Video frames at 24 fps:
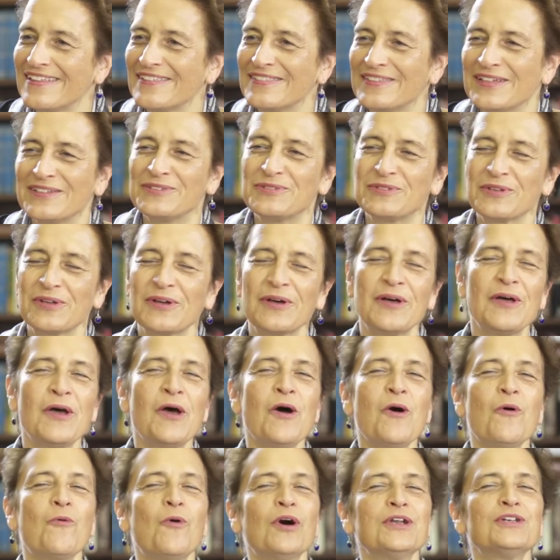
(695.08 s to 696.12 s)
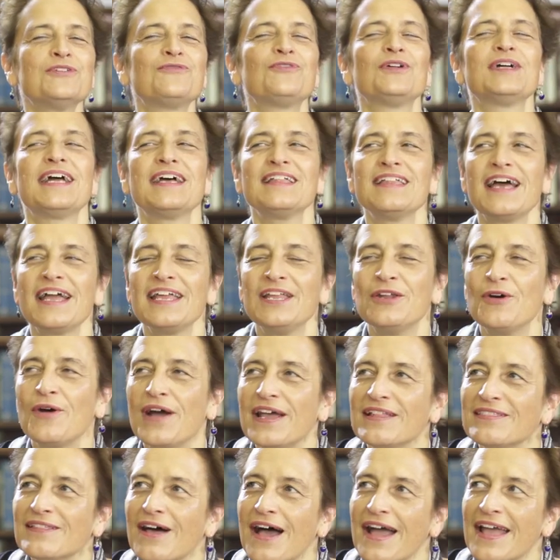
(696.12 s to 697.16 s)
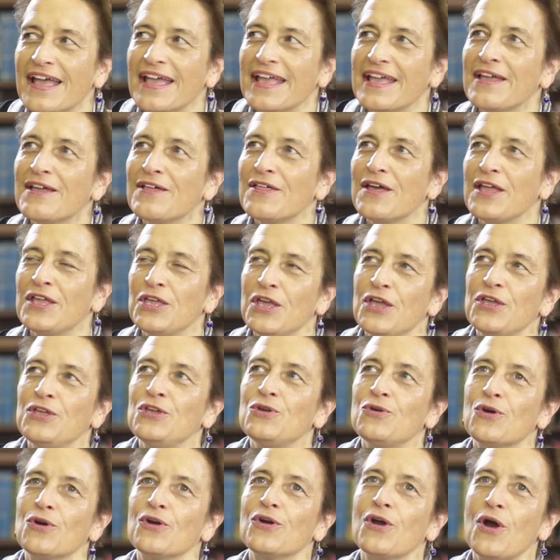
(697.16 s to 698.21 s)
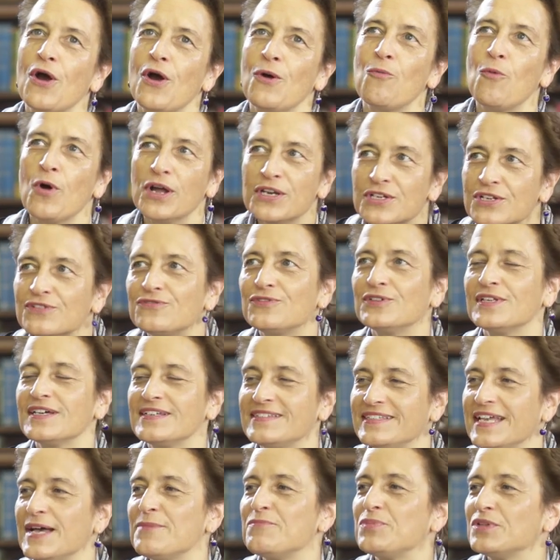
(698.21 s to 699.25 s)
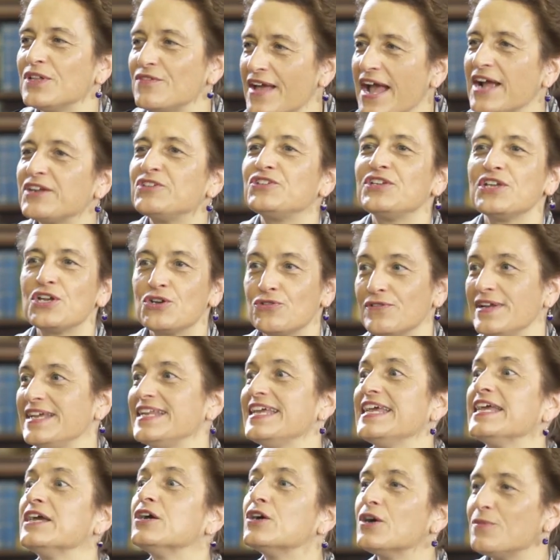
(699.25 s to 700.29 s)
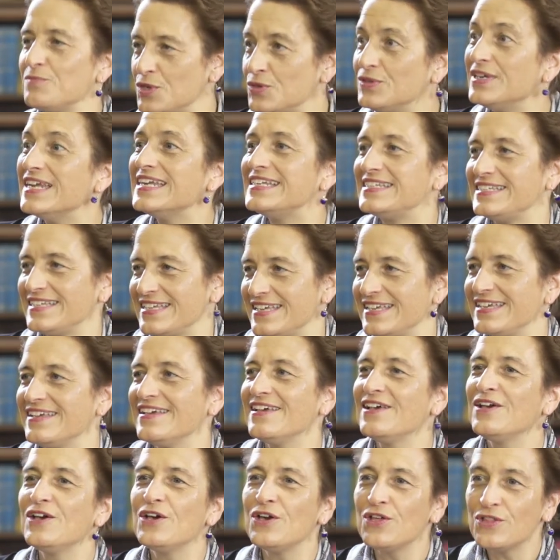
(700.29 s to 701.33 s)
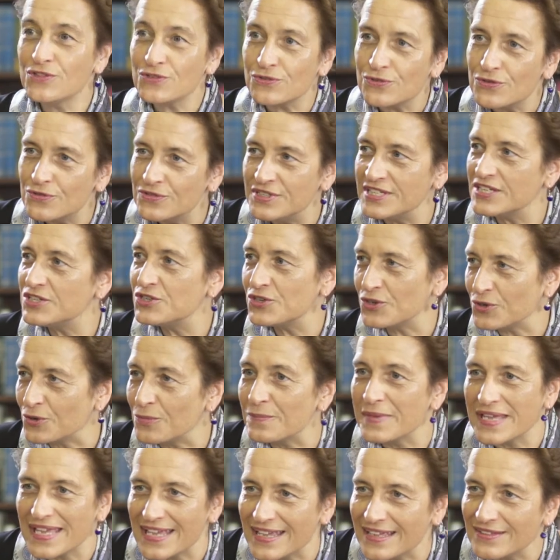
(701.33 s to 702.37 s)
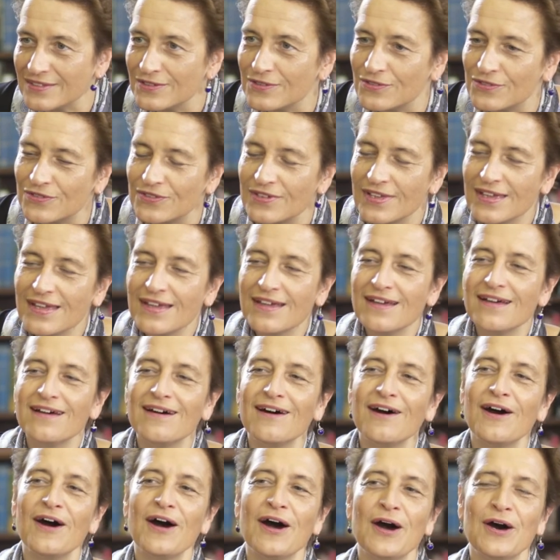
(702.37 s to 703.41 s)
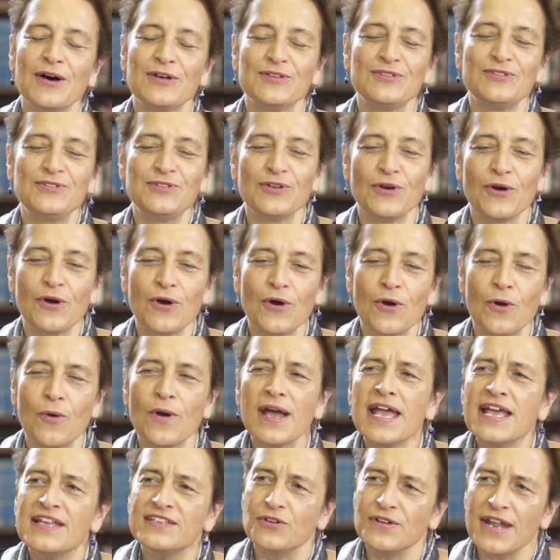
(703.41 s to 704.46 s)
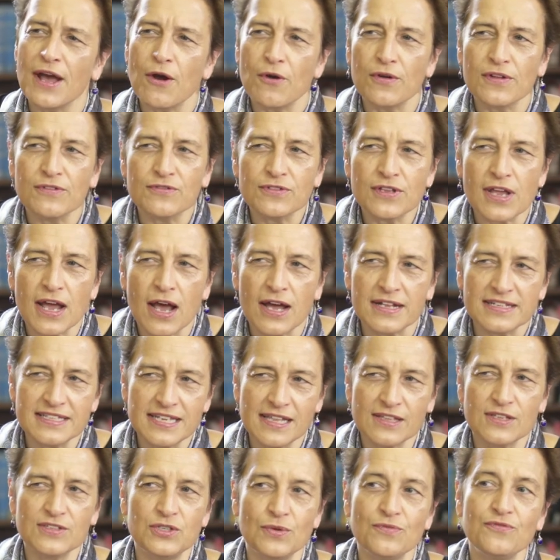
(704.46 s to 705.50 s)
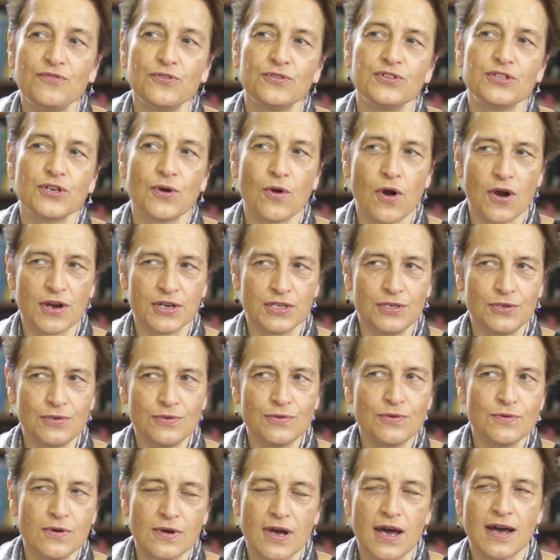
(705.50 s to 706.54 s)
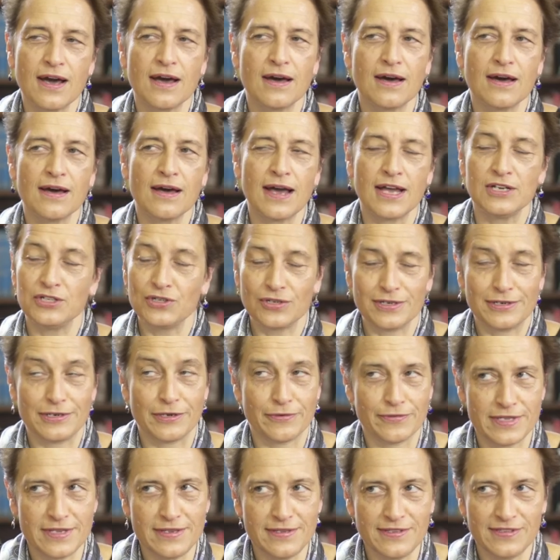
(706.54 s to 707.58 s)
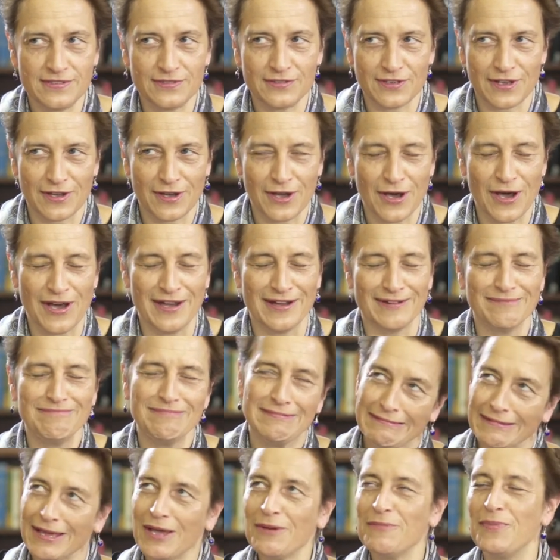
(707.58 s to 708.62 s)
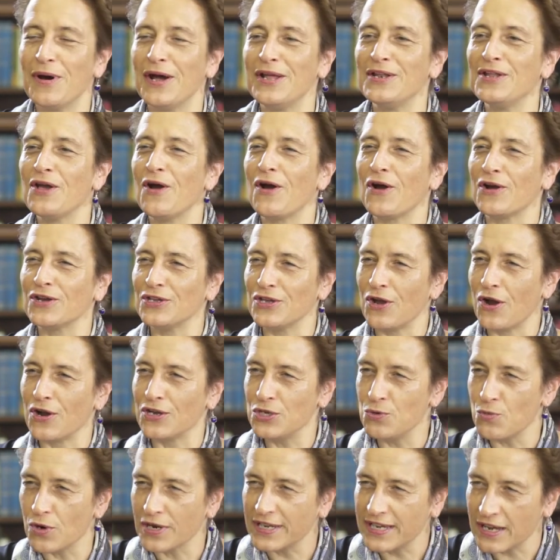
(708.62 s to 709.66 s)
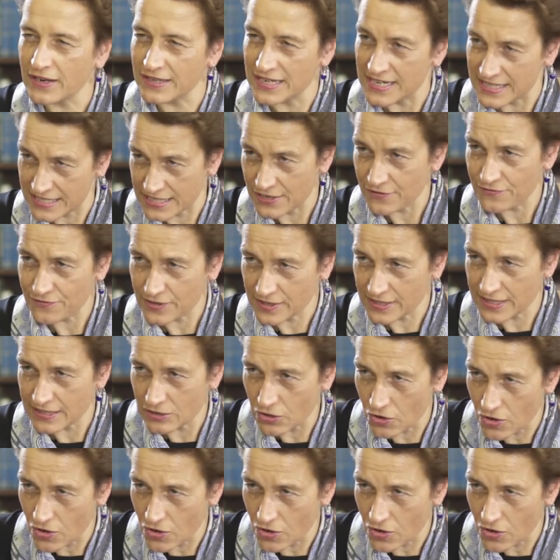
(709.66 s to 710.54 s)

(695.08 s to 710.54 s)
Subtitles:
That's wonderful. And you're a wonderful example of actually creating community through digital means. So now tell us, Nomfundo, are you, I should know this, but are you working on a DPhil in